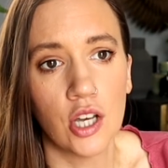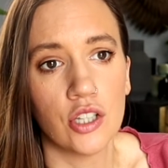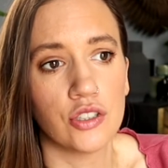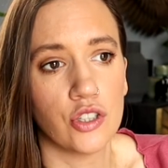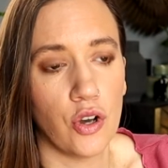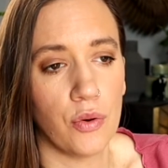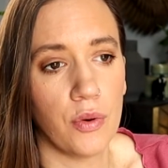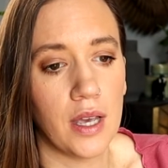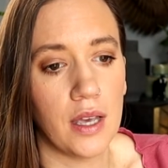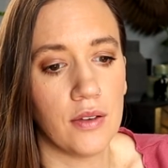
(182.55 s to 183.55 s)

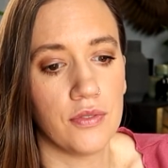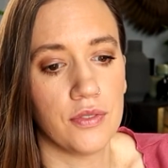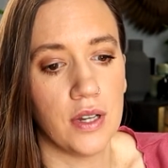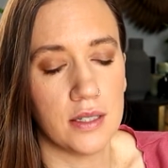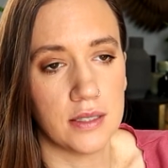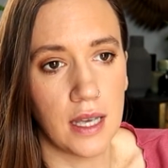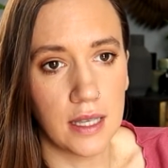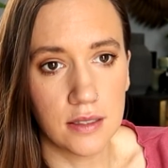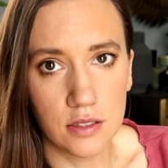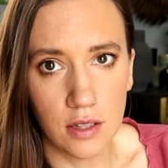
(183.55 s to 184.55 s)
So if there is
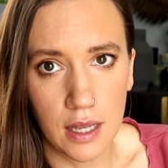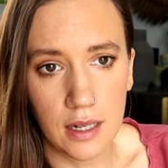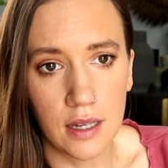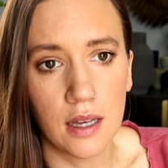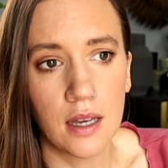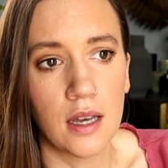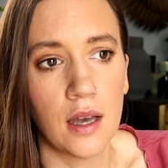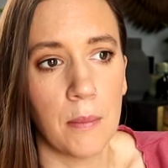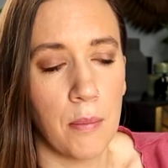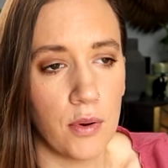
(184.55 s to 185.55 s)
insulin,
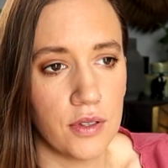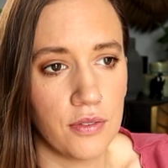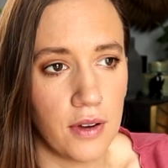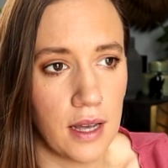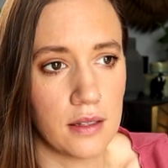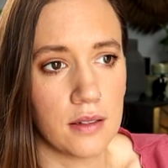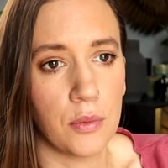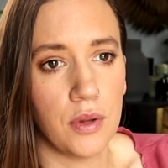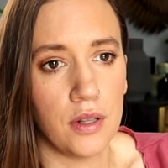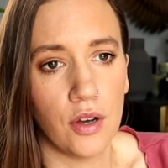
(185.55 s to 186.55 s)
body fat
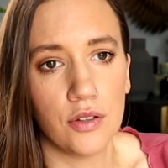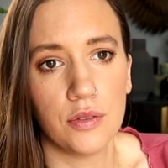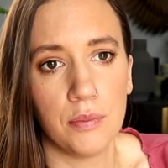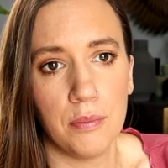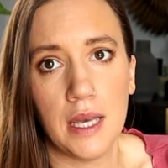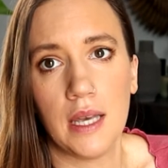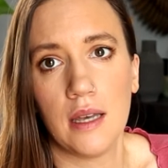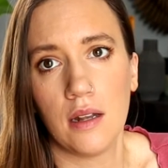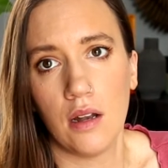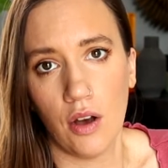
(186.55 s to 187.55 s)
will not be
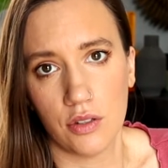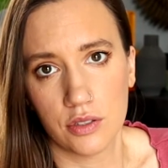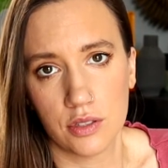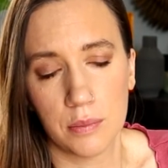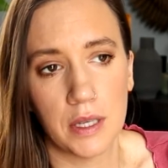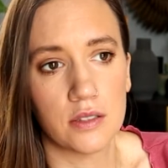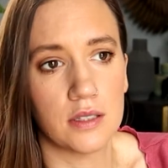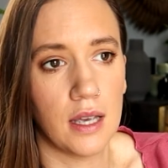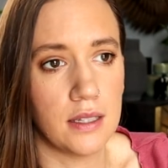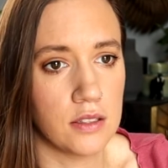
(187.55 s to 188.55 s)
lost because
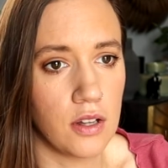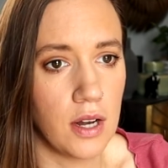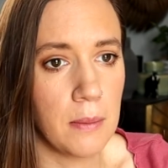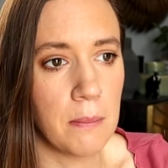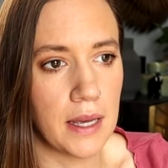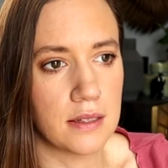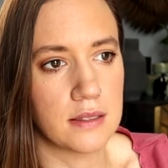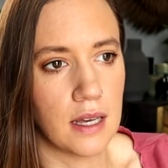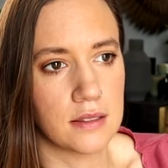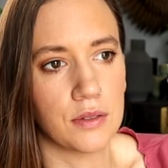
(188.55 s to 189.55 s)
insulin
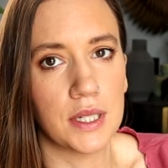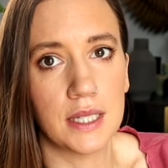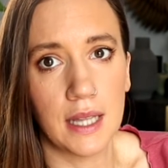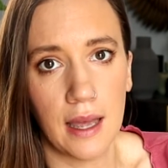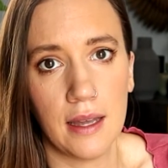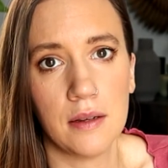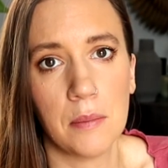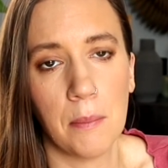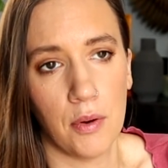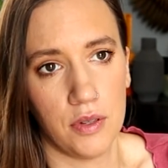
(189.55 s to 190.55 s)
makes us retain
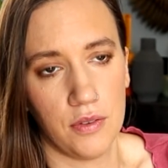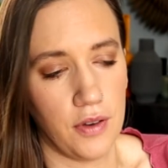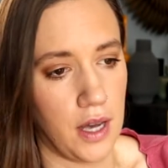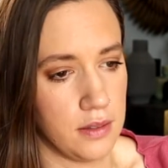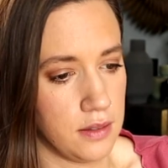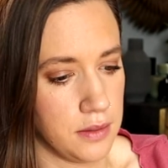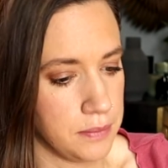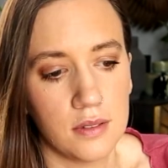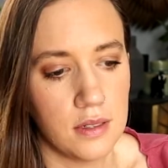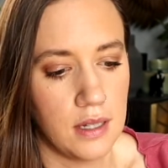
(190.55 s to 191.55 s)
body fat.
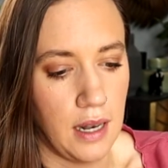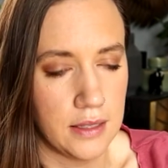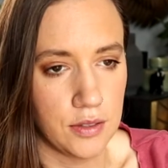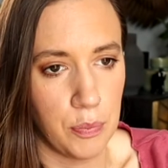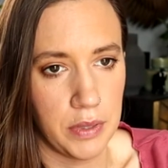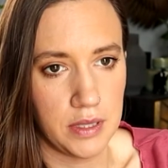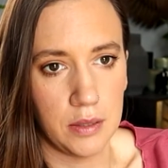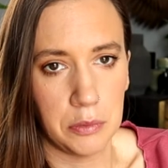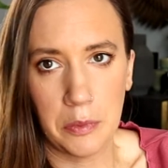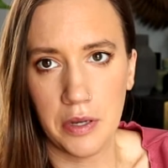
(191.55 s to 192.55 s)
Let's repeat
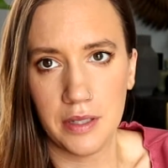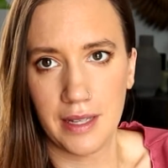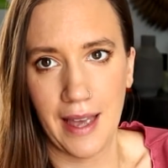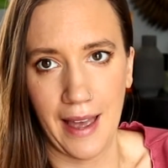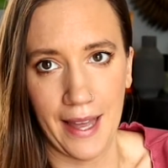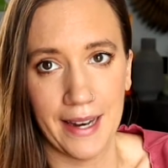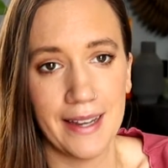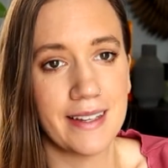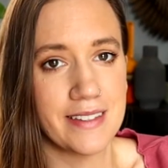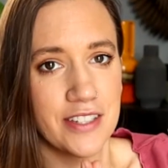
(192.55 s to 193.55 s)
this point again
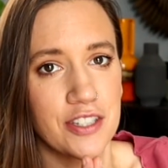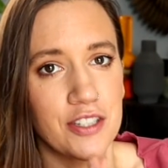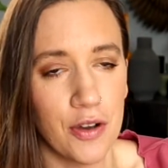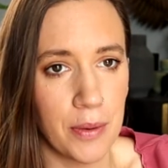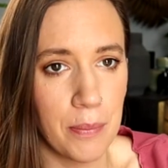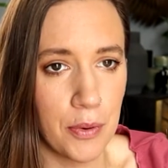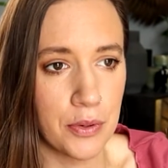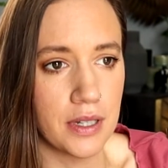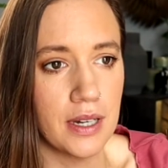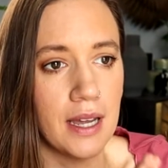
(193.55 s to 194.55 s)
because it's so
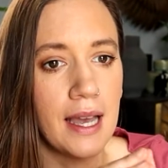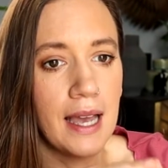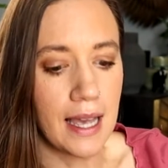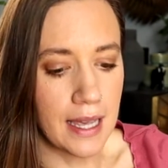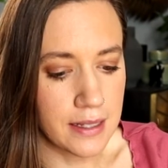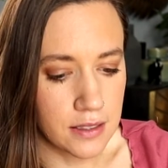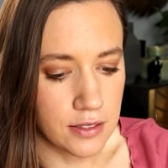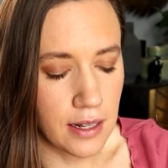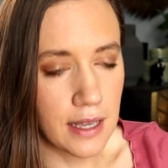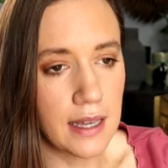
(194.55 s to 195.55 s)
important.
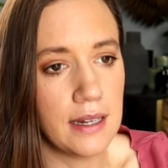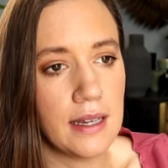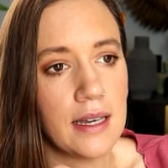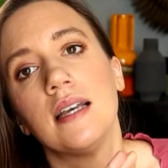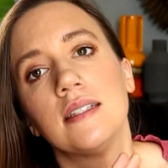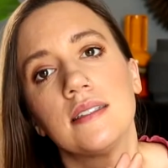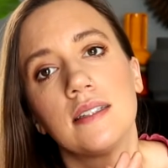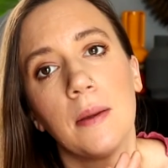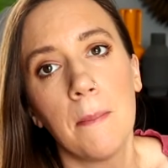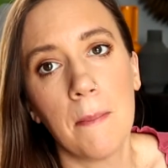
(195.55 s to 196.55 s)
Insulin is
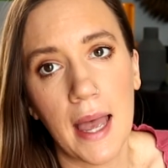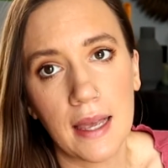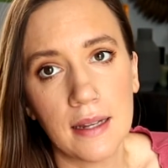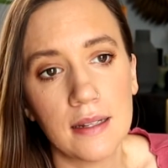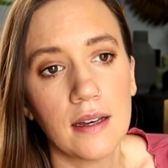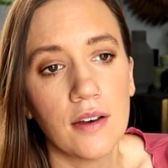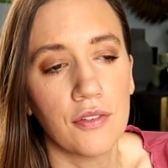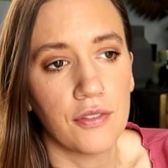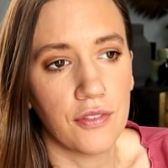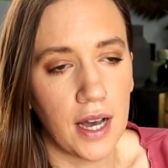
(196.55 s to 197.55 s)
the main
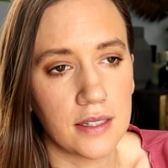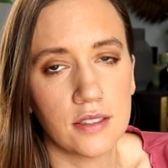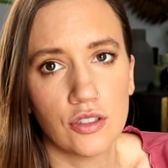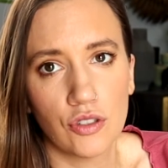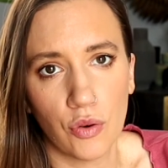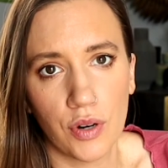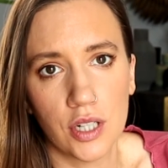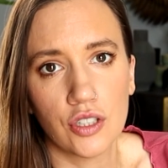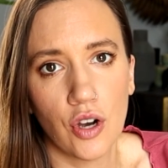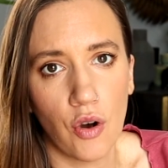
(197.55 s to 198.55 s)
fat
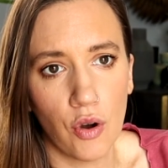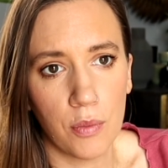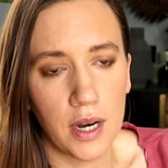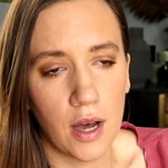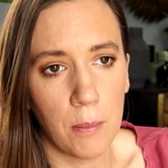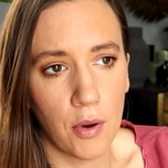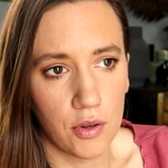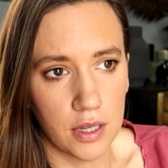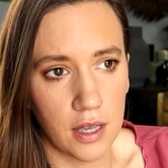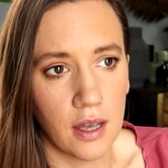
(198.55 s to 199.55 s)
storage hormone in our
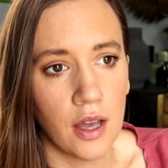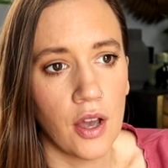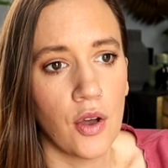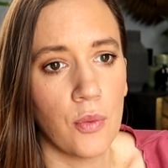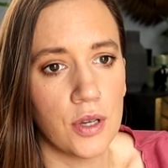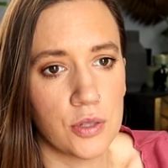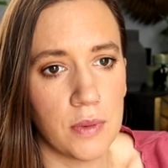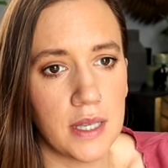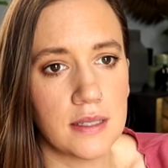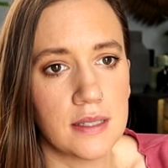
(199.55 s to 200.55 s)
body, which
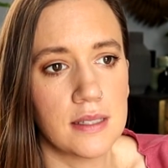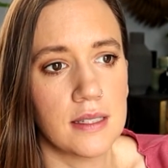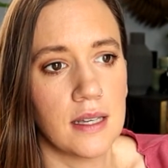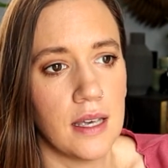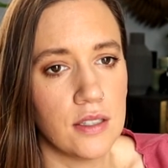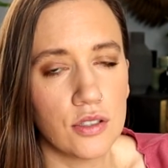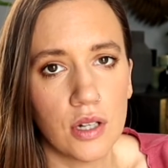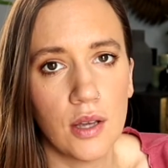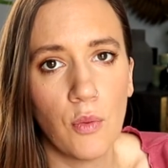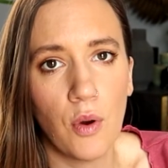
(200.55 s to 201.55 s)
means
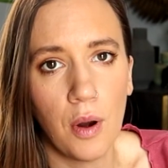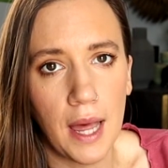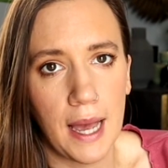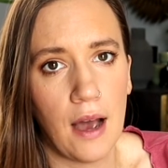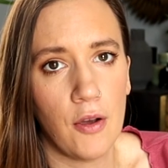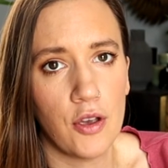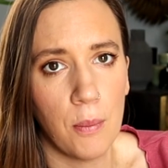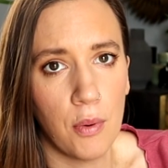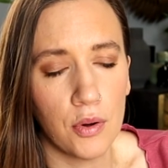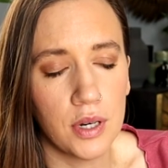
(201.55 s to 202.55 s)
insulin will let your
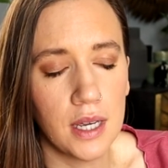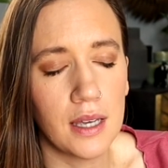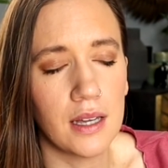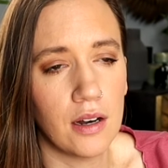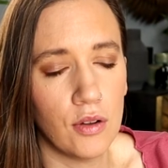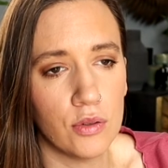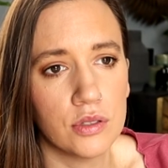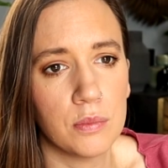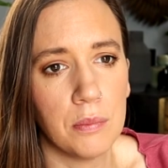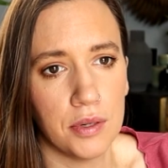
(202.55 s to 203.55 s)
body
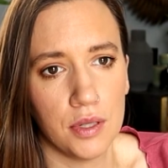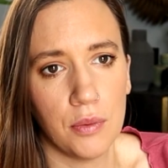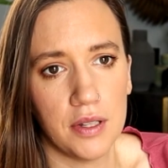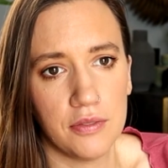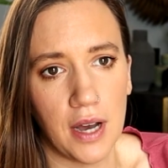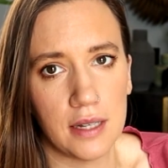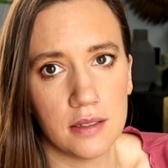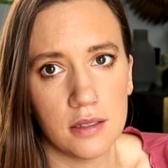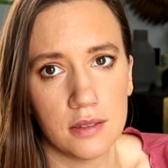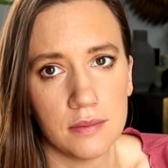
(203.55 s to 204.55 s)
lose body weight
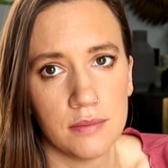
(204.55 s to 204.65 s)
fat.